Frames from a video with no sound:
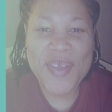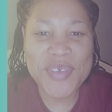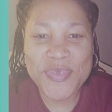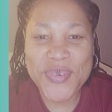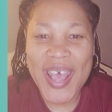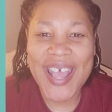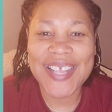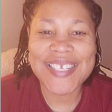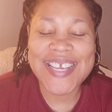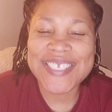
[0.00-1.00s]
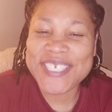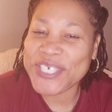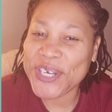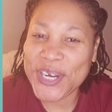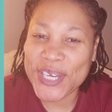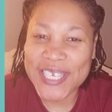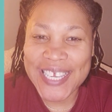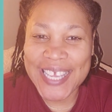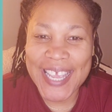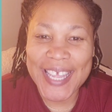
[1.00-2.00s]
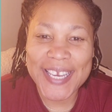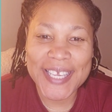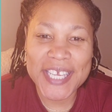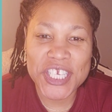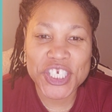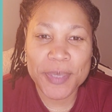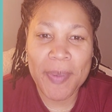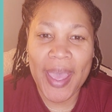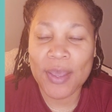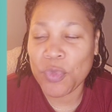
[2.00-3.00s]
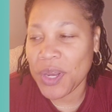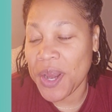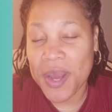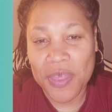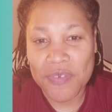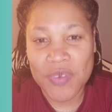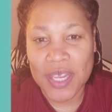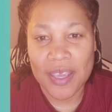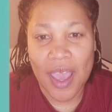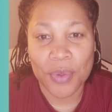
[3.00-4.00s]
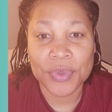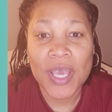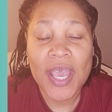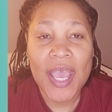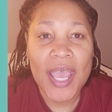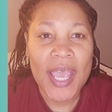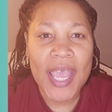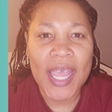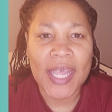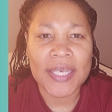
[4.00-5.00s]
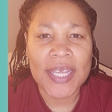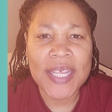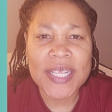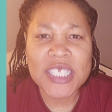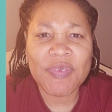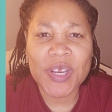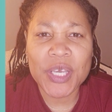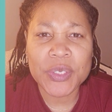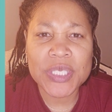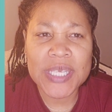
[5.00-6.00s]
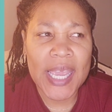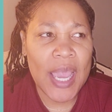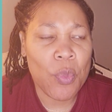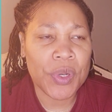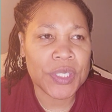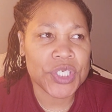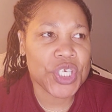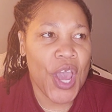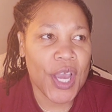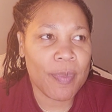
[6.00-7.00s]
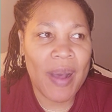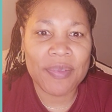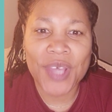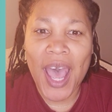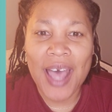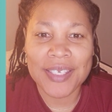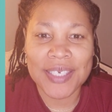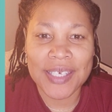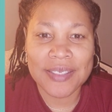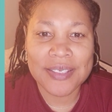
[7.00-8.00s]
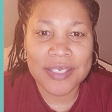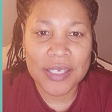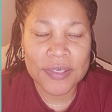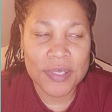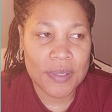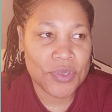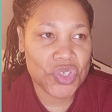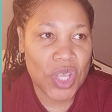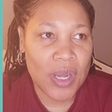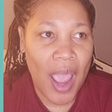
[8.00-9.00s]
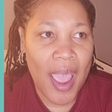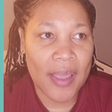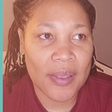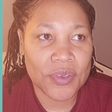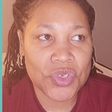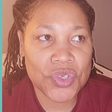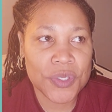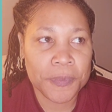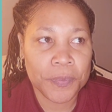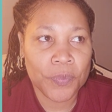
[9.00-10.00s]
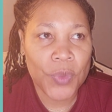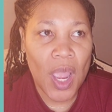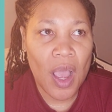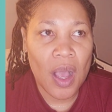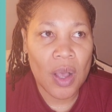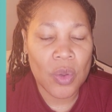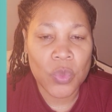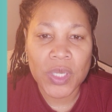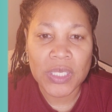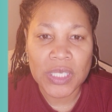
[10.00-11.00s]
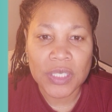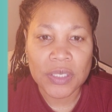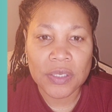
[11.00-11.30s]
everyone, it's your girl again, Akiesha, back with another video. And in this video today, I want to just talk about the holiday seasons, and as we look